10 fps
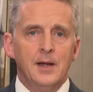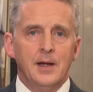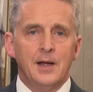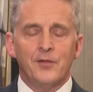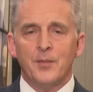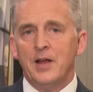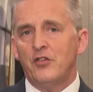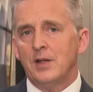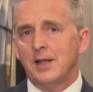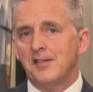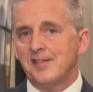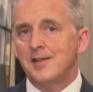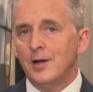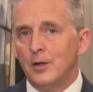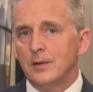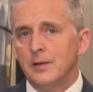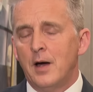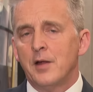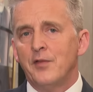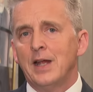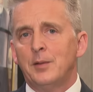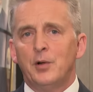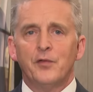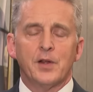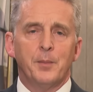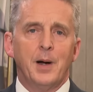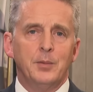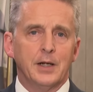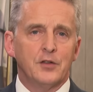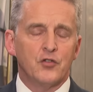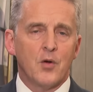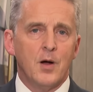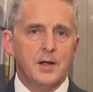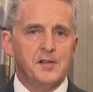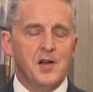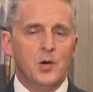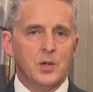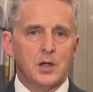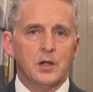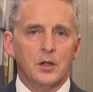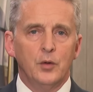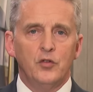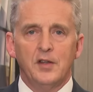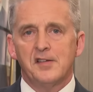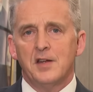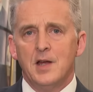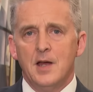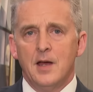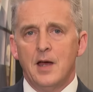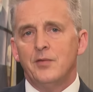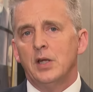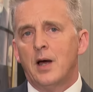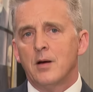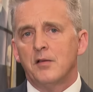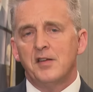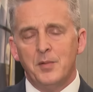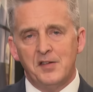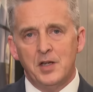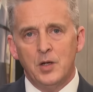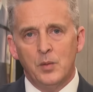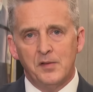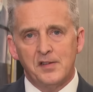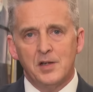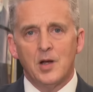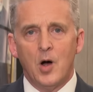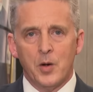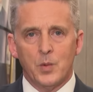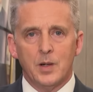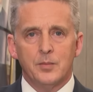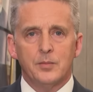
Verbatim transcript: information that's still not available for the public to draw its own conclusions. Evan Dyer, CBC News, Ottawa.